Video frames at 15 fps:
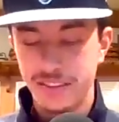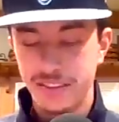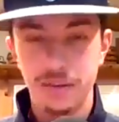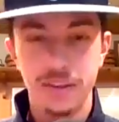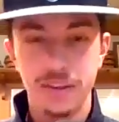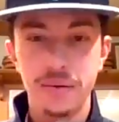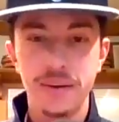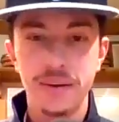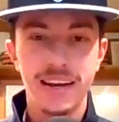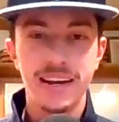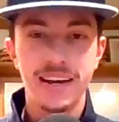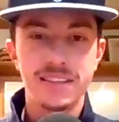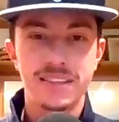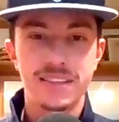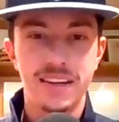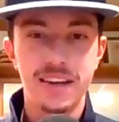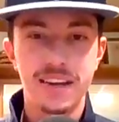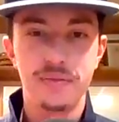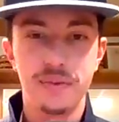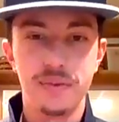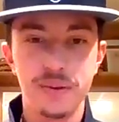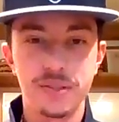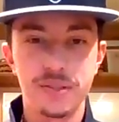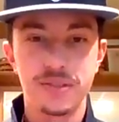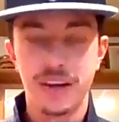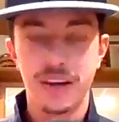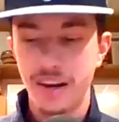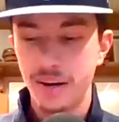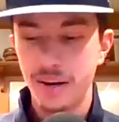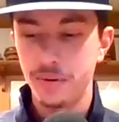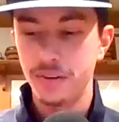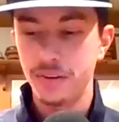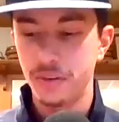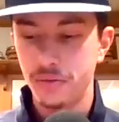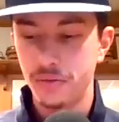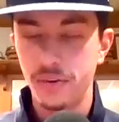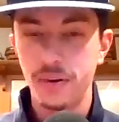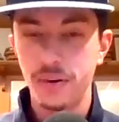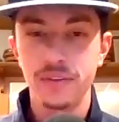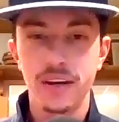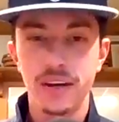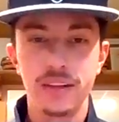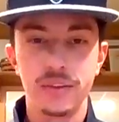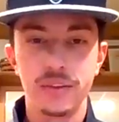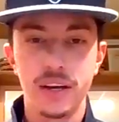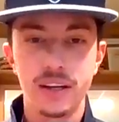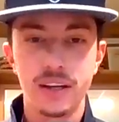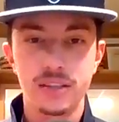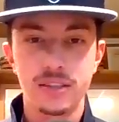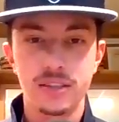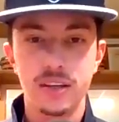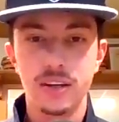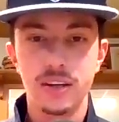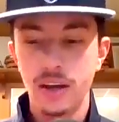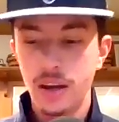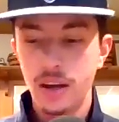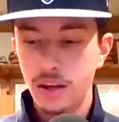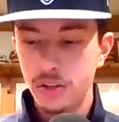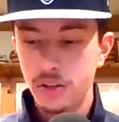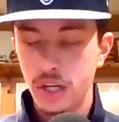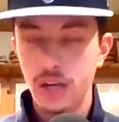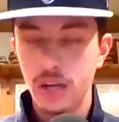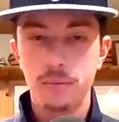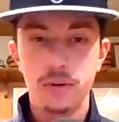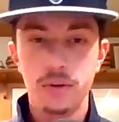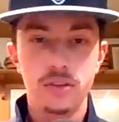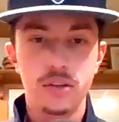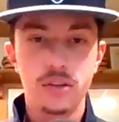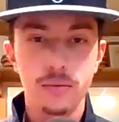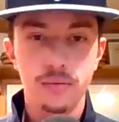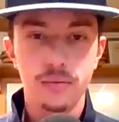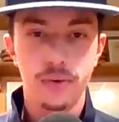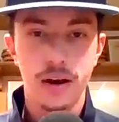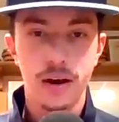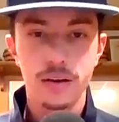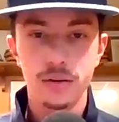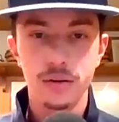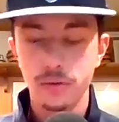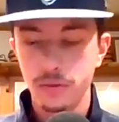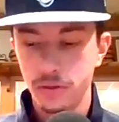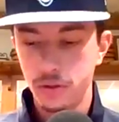that we had today versus Iowa in the Phil Knight Legacy Championship Final.